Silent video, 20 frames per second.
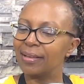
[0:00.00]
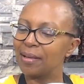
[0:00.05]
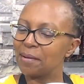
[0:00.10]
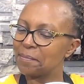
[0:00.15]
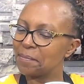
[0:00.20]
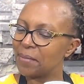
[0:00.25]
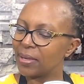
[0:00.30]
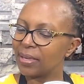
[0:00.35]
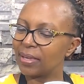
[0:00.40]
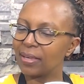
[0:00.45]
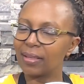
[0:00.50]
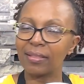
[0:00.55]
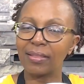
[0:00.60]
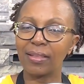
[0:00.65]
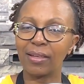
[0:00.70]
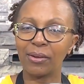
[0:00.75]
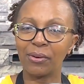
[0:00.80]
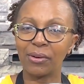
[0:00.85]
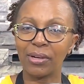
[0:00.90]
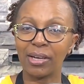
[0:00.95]
making
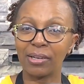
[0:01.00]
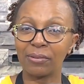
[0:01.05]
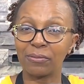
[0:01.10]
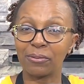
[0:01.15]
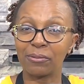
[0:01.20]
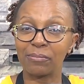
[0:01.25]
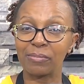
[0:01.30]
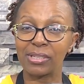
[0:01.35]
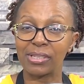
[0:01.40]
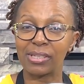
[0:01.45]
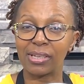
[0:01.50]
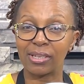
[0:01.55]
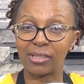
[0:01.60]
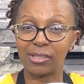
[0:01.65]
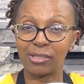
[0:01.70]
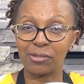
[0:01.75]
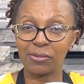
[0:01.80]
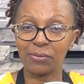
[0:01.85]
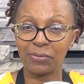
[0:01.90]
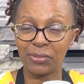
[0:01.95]
the yogurt from start
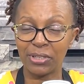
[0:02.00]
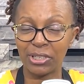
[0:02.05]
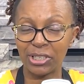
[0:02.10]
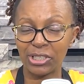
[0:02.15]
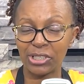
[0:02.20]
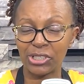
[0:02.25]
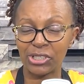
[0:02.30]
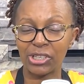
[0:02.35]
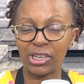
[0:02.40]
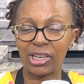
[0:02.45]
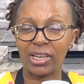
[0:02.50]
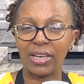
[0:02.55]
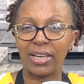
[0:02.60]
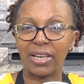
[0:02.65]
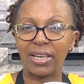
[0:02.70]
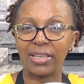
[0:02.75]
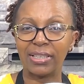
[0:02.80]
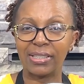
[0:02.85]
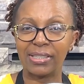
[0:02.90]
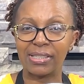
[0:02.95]
to finish.
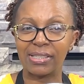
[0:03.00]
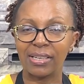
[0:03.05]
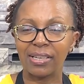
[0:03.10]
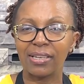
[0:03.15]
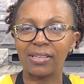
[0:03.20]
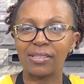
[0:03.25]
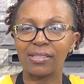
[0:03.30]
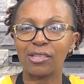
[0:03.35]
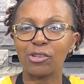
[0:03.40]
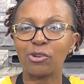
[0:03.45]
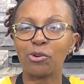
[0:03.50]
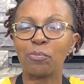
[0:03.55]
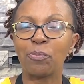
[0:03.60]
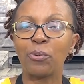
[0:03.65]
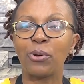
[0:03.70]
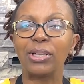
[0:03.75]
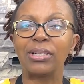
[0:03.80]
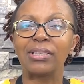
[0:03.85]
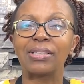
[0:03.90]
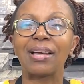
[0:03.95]
It's
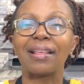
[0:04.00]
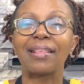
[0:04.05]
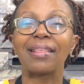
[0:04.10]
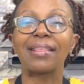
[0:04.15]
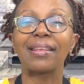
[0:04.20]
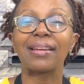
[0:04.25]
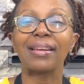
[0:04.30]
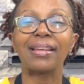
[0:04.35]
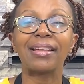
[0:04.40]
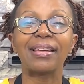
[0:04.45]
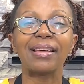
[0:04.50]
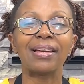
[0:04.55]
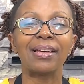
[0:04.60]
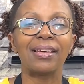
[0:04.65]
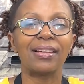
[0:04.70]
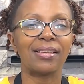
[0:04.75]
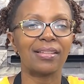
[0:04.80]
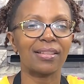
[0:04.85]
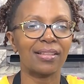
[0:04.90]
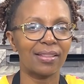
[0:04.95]

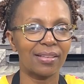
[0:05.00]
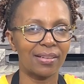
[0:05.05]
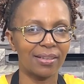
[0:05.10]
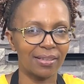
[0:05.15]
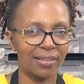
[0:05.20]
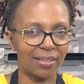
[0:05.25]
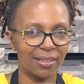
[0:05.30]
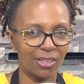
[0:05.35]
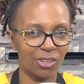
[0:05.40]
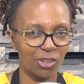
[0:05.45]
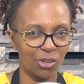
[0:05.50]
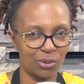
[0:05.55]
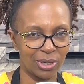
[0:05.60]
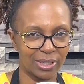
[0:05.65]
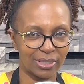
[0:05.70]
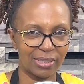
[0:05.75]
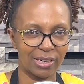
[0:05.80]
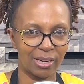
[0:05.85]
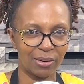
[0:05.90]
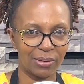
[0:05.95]
0.383
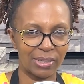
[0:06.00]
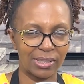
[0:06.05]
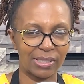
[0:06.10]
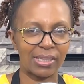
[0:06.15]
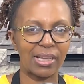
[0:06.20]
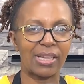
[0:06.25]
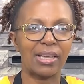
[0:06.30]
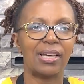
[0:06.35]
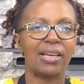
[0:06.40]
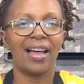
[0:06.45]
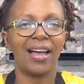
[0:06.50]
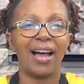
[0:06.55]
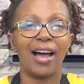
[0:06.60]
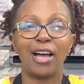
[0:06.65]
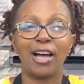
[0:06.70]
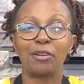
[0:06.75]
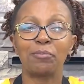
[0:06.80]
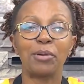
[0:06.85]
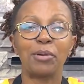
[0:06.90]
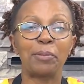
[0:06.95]
kilowatt hours.
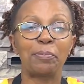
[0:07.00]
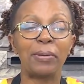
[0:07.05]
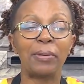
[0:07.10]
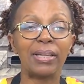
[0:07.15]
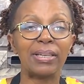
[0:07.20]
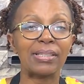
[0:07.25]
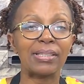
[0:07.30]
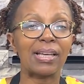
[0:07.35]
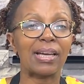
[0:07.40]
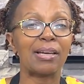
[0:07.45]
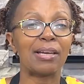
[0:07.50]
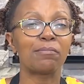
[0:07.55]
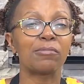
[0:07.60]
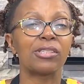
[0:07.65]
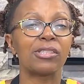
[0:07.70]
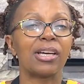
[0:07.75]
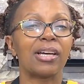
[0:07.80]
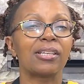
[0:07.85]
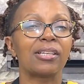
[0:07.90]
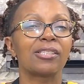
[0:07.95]
At my place, I am
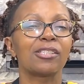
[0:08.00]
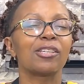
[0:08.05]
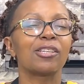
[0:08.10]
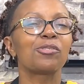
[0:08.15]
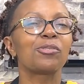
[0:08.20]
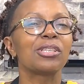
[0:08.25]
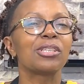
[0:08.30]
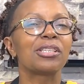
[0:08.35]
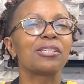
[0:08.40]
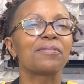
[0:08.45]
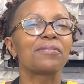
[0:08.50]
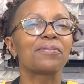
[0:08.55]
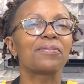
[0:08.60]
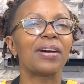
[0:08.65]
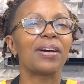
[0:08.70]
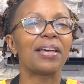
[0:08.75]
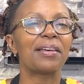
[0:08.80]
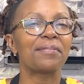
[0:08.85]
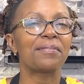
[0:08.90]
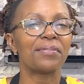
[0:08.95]
charged
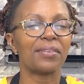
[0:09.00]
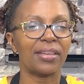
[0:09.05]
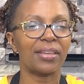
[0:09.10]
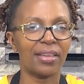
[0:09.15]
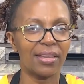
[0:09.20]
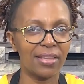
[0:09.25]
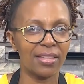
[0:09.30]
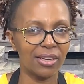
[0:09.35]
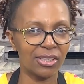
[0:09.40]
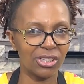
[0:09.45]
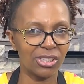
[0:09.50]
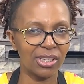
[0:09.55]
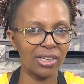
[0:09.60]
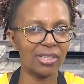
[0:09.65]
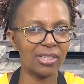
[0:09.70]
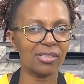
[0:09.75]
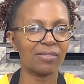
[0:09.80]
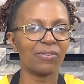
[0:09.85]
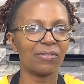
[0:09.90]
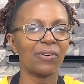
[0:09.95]
25 Kenya
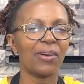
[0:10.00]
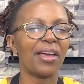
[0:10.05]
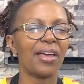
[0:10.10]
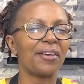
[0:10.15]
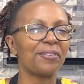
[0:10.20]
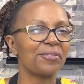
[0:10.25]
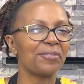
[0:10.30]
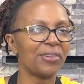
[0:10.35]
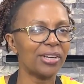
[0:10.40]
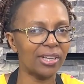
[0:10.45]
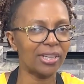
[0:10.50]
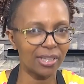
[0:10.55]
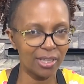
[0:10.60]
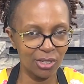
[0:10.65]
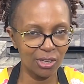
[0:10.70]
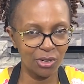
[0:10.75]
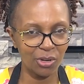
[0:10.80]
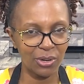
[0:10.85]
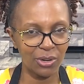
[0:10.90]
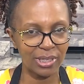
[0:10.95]
shillings for every
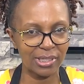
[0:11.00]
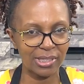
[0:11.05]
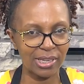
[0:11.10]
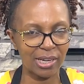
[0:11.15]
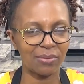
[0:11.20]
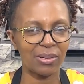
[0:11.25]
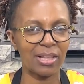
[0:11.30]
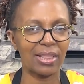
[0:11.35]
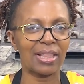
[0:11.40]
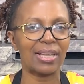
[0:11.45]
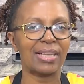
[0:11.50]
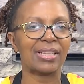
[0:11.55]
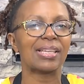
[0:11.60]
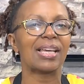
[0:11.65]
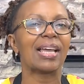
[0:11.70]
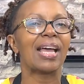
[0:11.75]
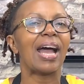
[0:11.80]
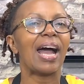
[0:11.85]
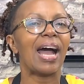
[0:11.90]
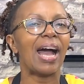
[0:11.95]
kilowatt hour that
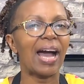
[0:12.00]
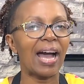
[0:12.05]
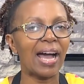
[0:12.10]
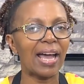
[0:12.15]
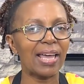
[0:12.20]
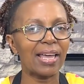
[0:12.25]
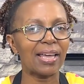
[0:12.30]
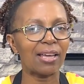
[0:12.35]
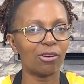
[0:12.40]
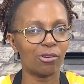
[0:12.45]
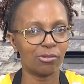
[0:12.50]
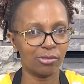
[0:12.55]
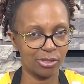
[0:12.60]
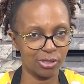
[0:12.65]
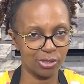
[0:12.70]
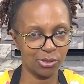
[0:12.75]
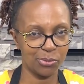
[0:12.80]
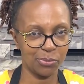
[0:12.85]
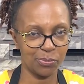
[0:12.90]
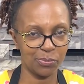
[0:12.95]
I
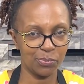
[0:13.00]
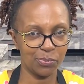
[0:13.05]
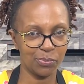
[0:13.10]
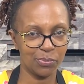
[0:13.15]
consume.